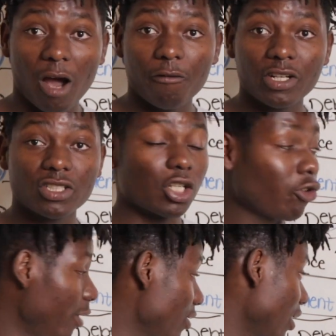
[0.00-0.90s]
poverty is
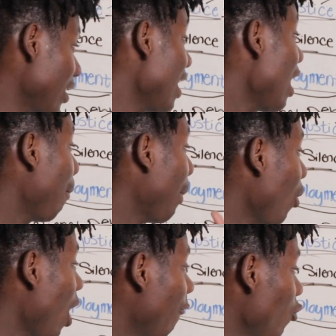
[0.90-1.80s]
increasing, people
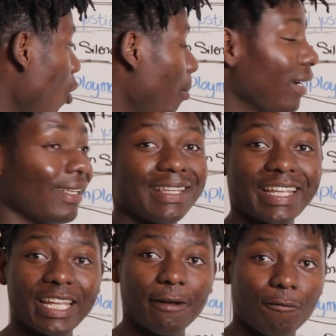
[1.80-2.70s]
have no money, they
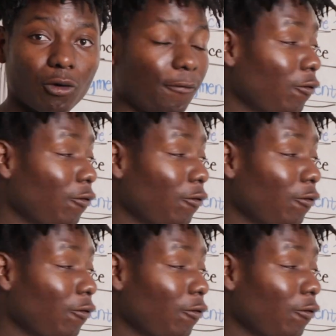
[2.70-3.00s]
can't afford